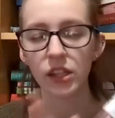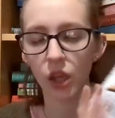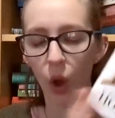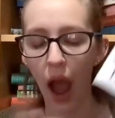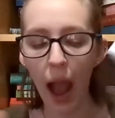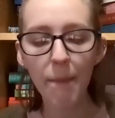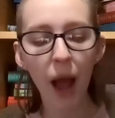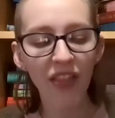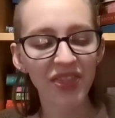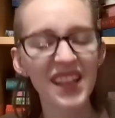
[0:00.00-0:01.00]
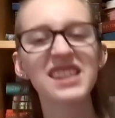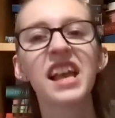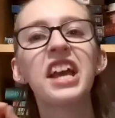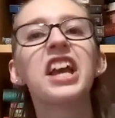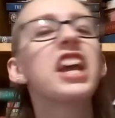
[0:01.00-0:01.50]
So I bought this
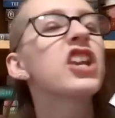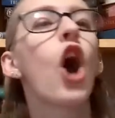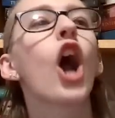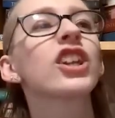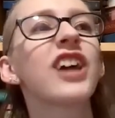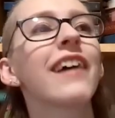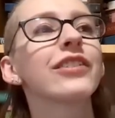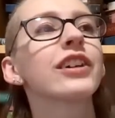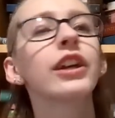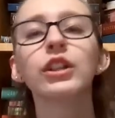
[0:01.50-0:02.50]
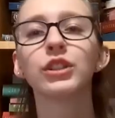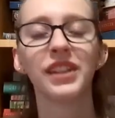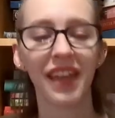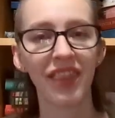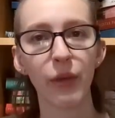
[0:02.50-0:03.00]
in hardcover so
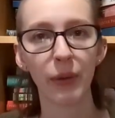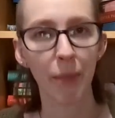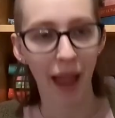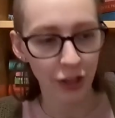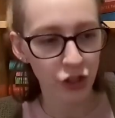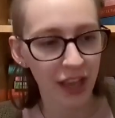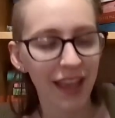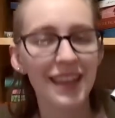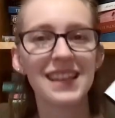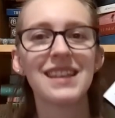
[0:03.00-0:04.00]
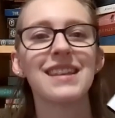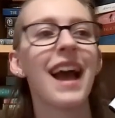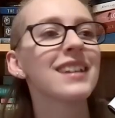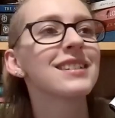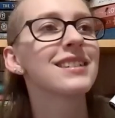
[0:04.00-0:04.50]
that they would match
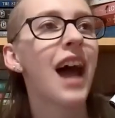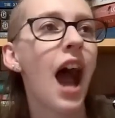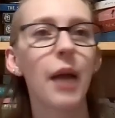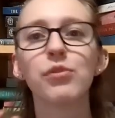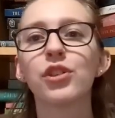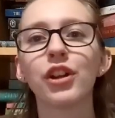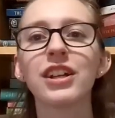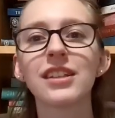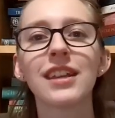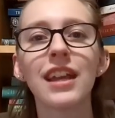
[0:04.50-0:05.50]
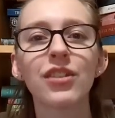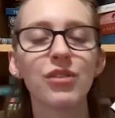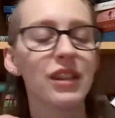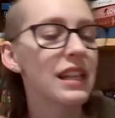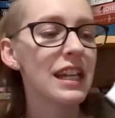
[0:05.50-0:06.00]
yes, I'm starting to get
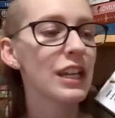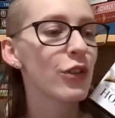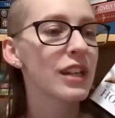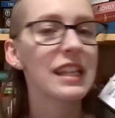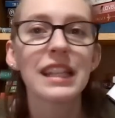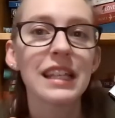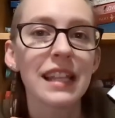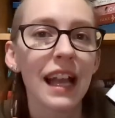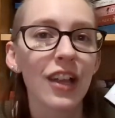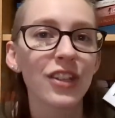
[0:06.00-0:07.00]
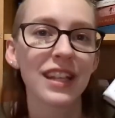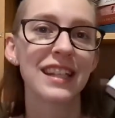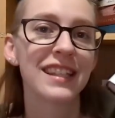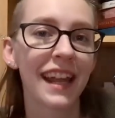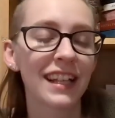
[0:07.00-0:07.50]
into the nitty gritty details and
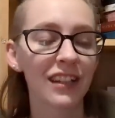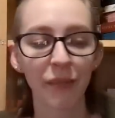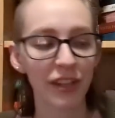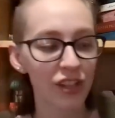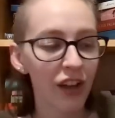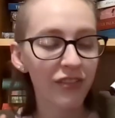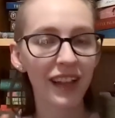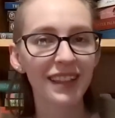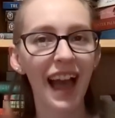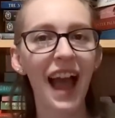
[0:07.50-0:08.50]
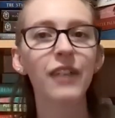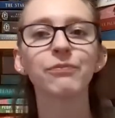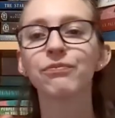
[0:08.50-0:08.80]
aesthetics of my shelf like that,